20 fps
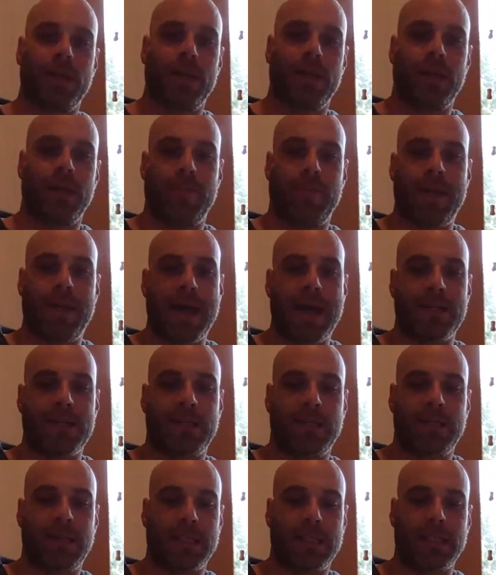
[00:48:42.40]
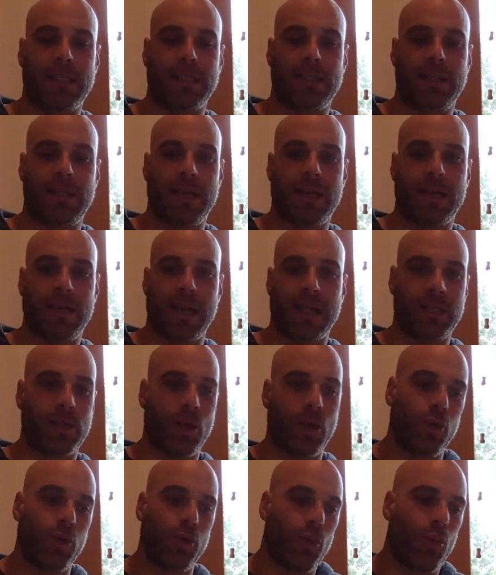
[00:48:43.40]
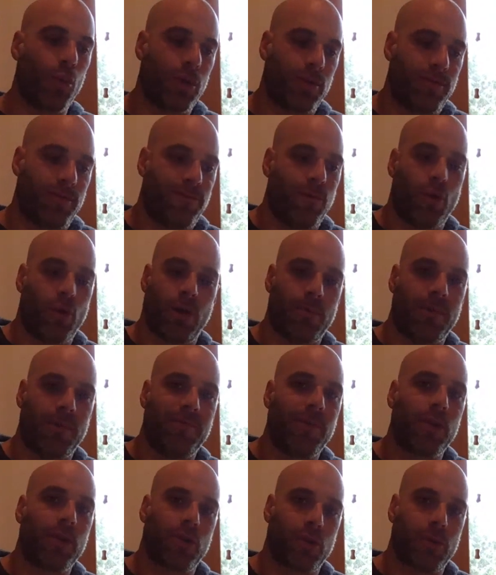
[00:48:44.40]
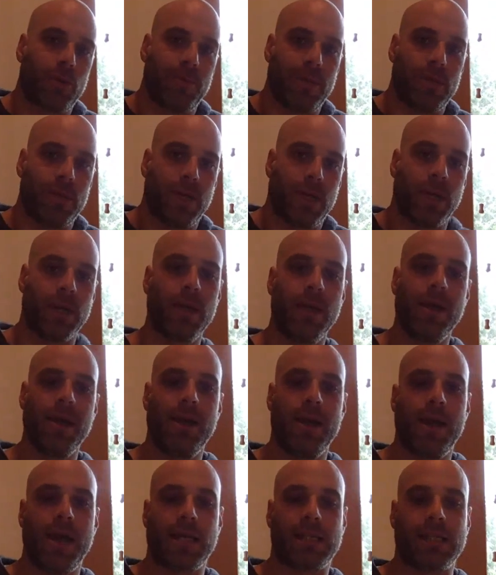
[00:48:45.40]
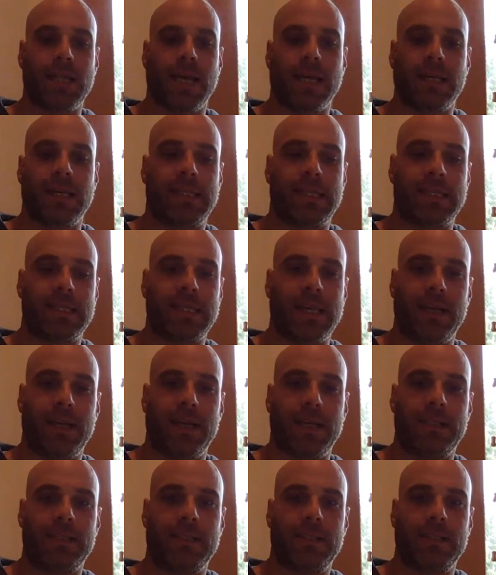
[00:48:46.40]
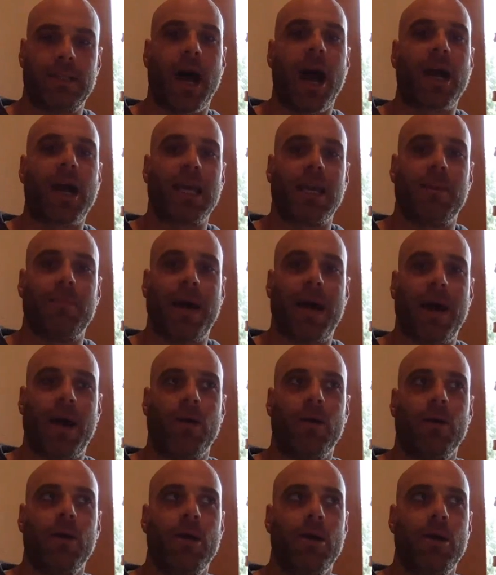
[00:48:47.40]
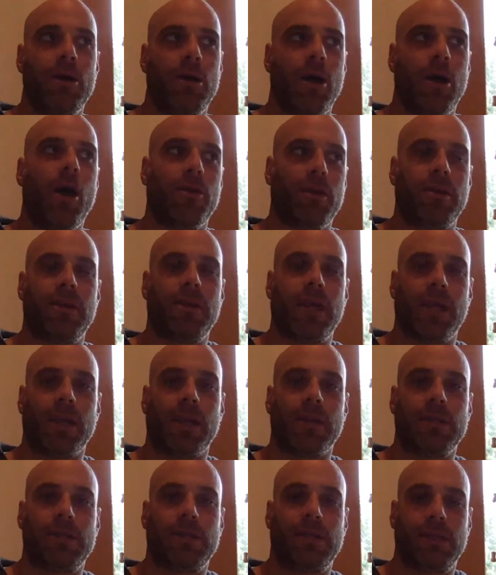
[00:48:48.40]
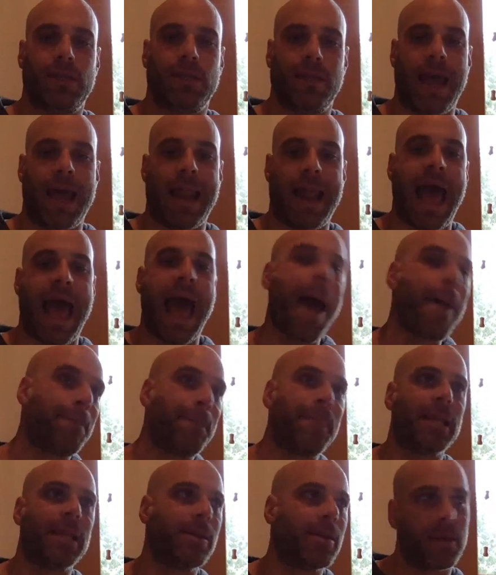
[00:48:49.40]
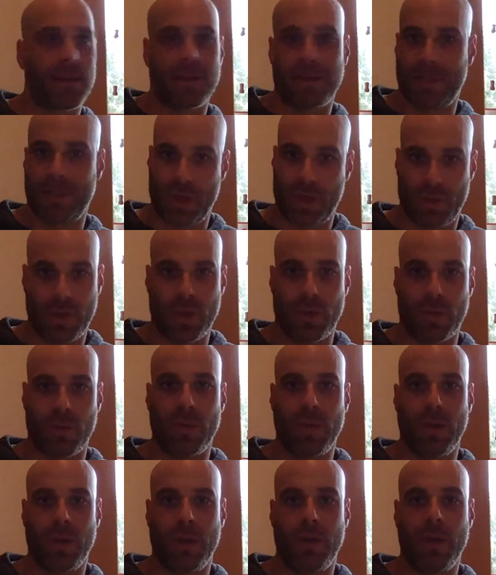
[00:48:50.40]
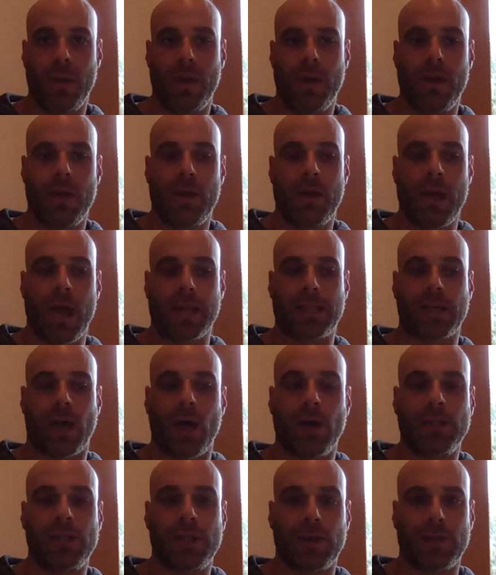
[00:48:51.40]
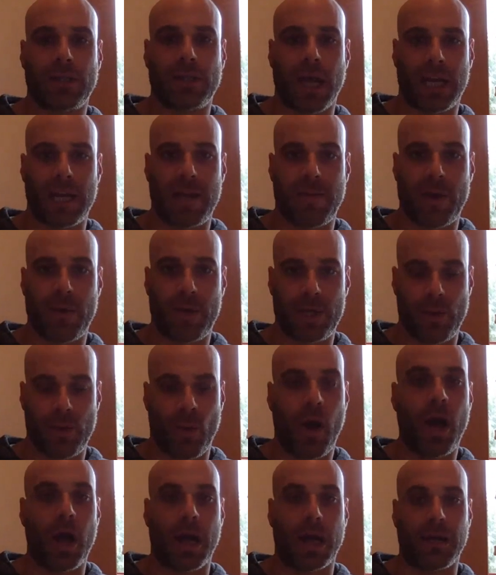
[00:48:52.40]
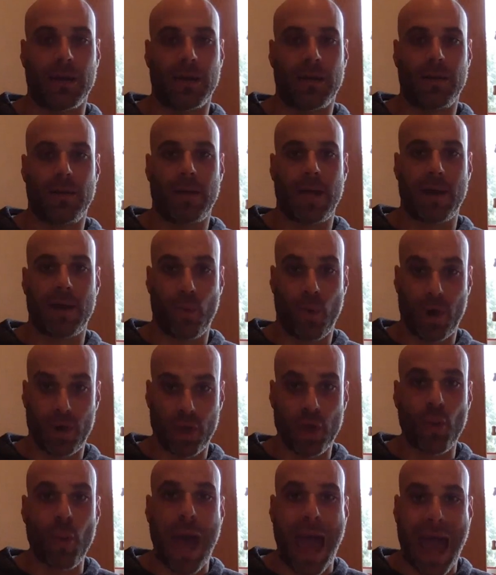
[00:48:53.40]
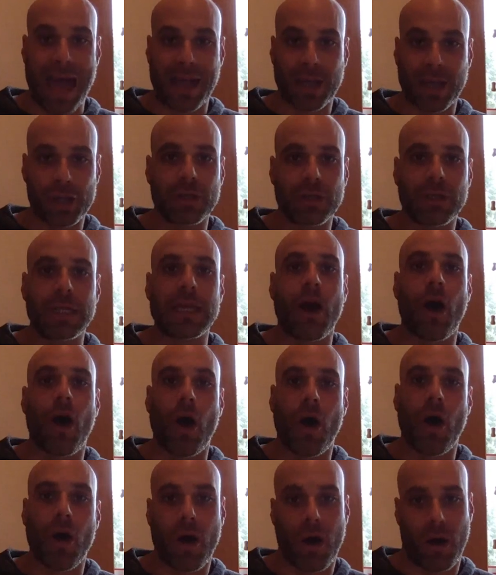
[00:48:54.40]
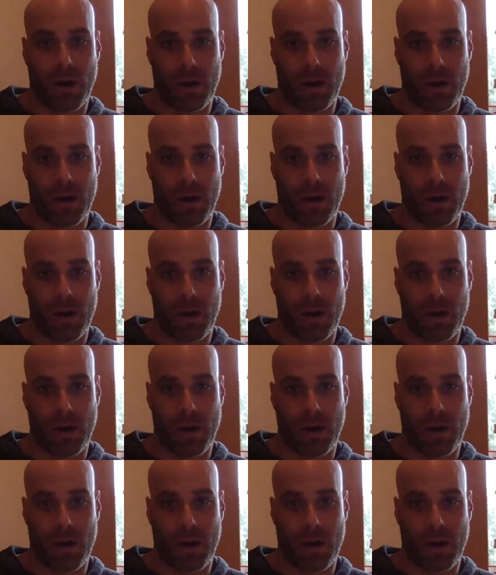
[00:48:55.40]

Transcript: the past, that's only one form of vulnerability. It's not necessarily talking about all the things that happened to you. It's also talking about what you want and where you actually are.